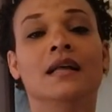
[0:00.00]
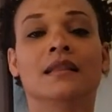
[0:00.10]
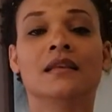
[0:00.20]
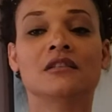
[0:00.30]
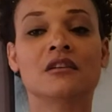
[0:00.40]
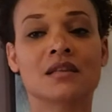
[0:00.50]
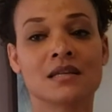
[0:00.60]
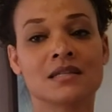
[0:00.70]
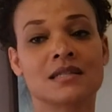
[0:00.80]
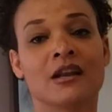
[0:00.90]
These are
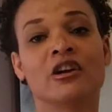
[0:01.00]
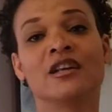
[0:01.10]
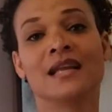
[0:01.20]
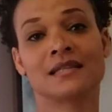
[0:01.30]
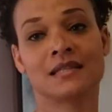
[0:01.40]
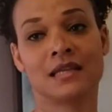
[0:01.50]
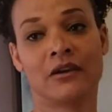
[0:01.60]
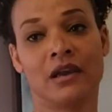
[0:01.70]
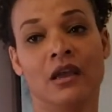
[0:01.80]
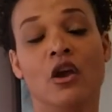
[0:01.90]
things that are
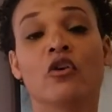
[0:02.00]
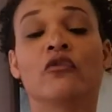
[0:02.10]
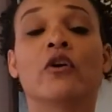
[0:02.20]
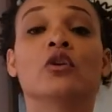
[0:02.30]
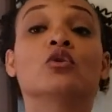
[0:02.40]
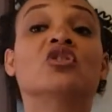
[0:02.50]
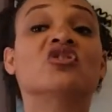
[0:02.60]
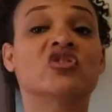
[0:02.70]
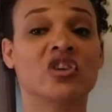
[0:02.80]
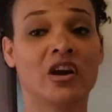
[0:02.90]
necessary for you to
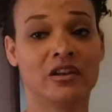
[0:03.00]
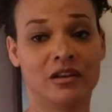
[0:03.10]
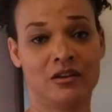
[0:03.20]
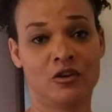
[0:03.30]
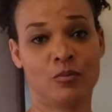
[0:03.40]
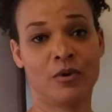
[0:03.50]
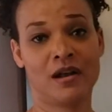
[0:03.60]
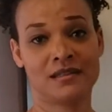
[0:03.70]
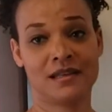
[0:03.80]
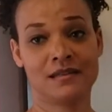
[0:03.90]
start your
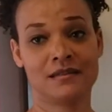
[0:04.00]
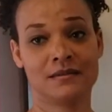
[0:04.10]
process.